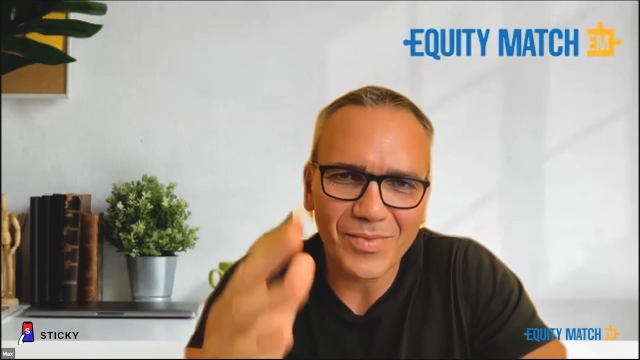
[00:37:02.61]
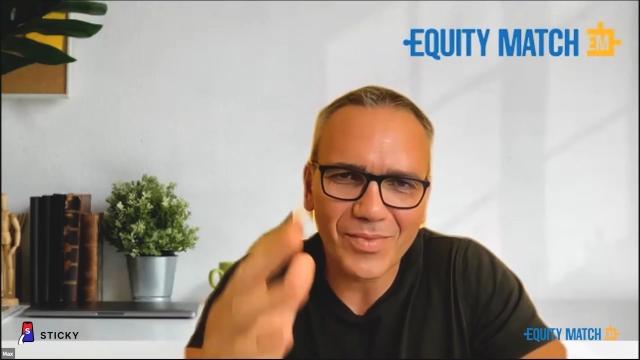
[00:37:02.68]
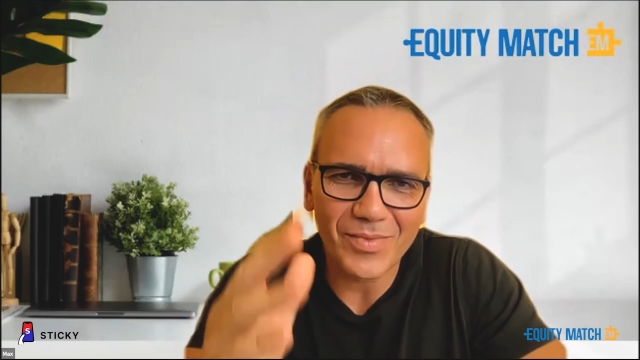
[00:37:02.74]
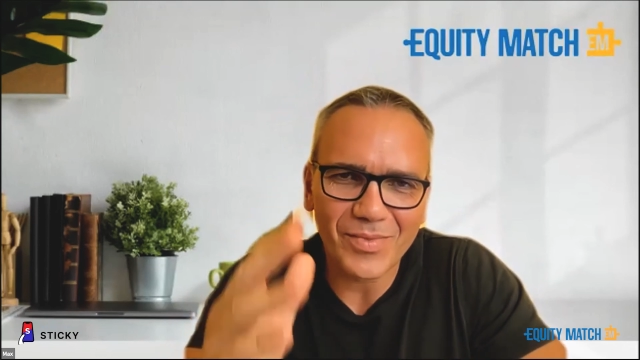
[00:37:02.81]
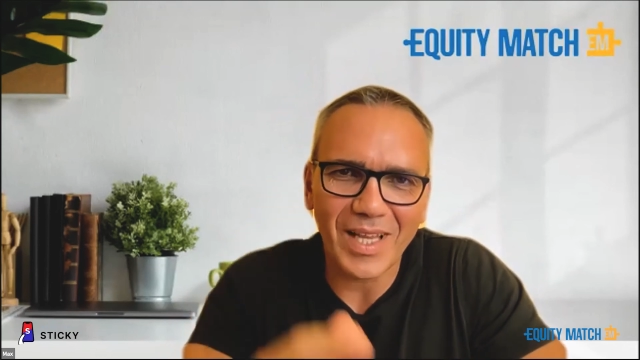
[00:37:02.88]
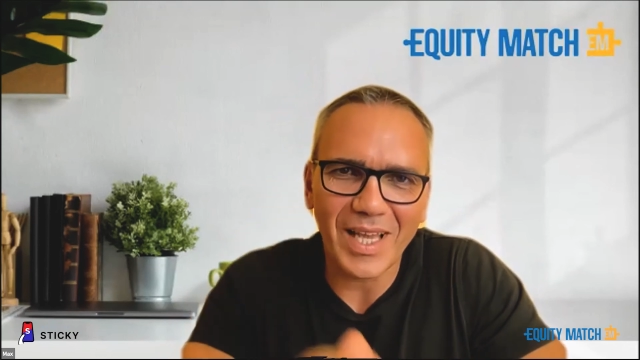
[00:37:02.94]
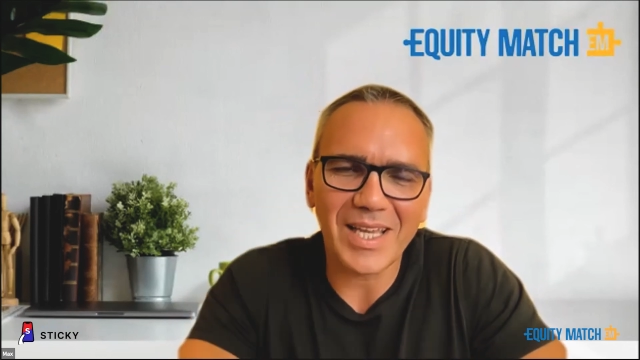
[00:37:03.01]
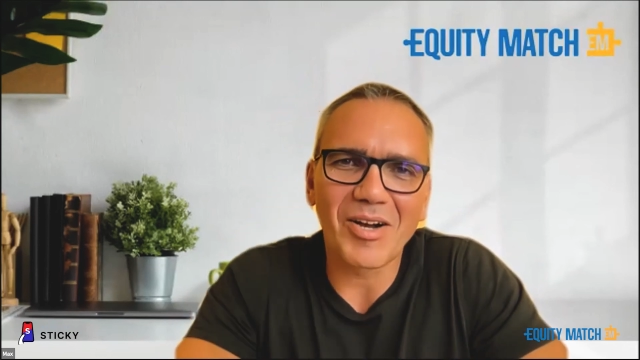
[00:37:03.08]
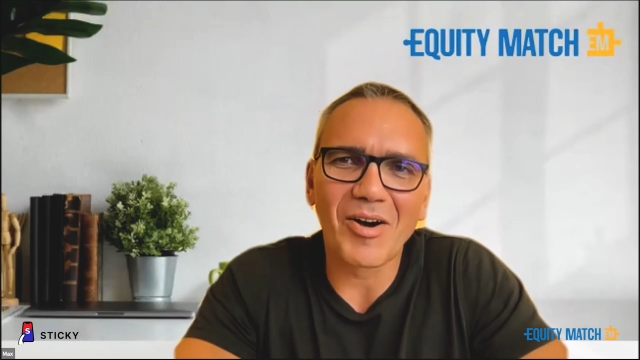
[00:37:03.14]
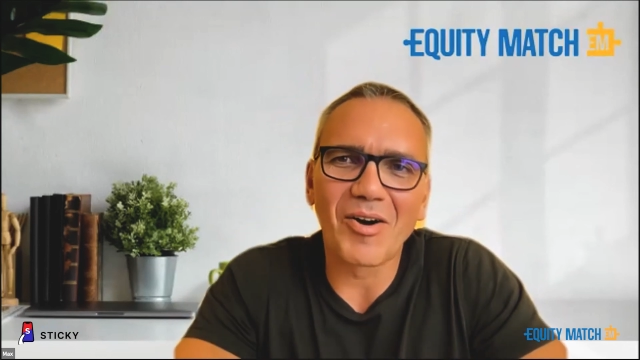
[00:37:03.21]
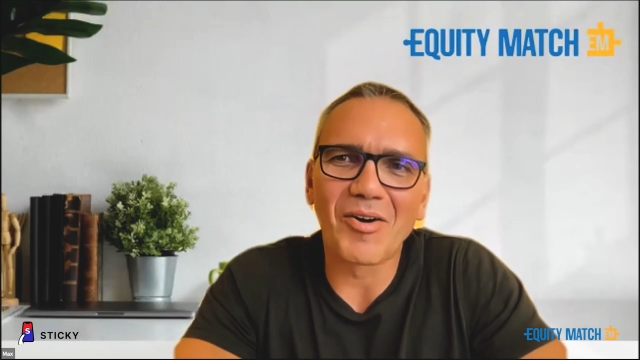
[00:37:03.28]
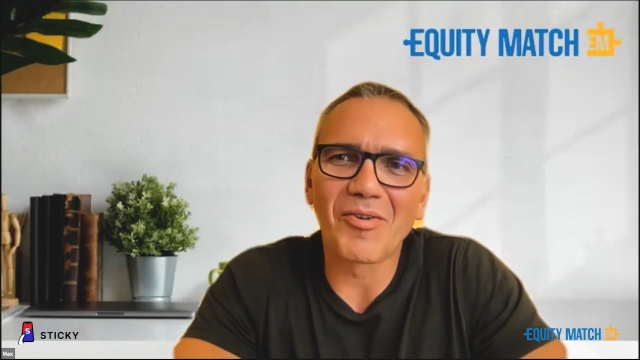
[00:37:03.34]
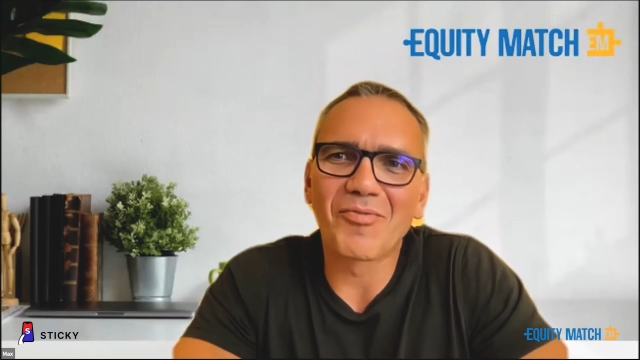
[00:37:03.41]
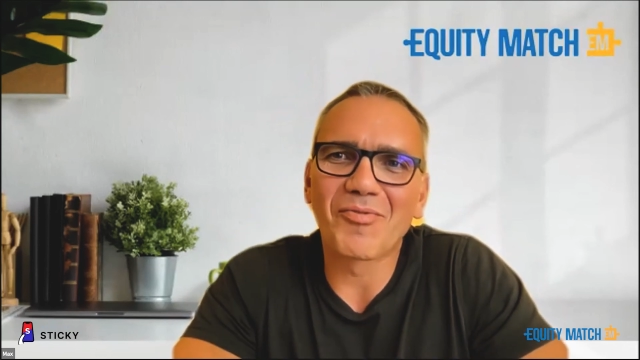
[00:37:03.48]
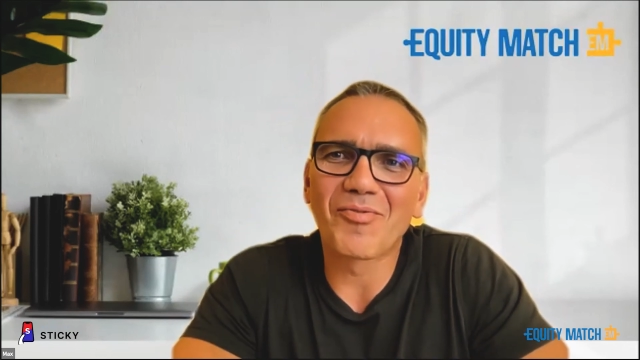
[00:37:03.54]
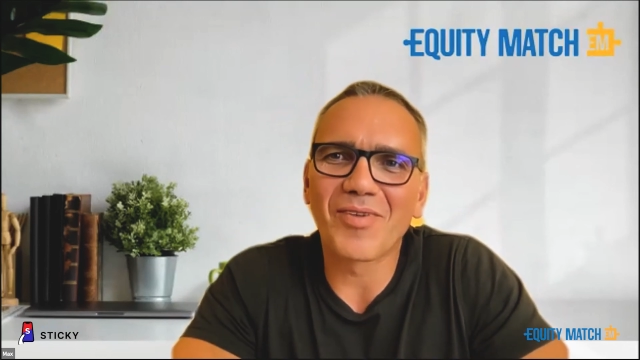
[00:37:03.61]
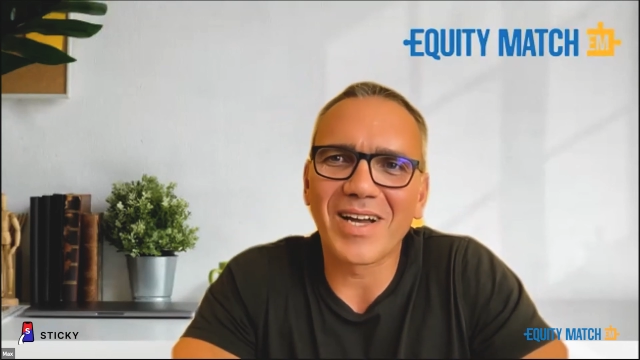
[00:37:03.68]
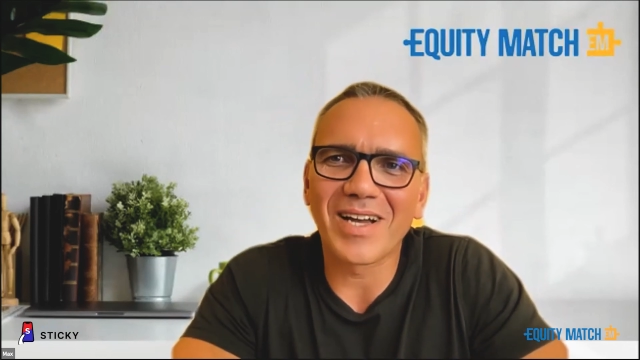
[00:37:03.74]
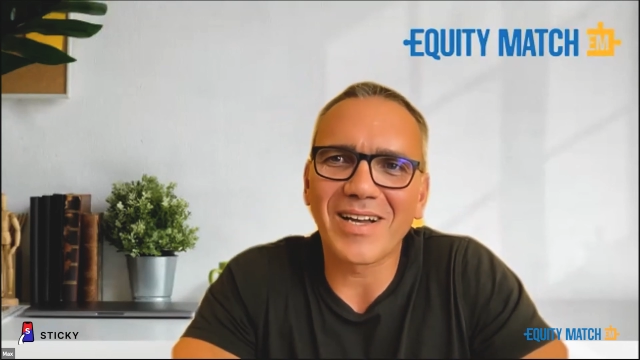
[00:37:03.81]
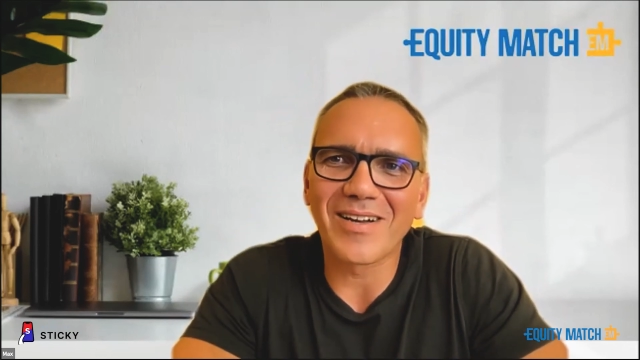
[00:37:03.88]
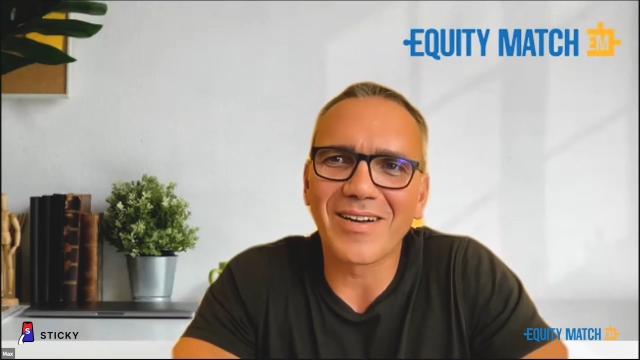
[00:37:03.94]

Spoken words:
taking off and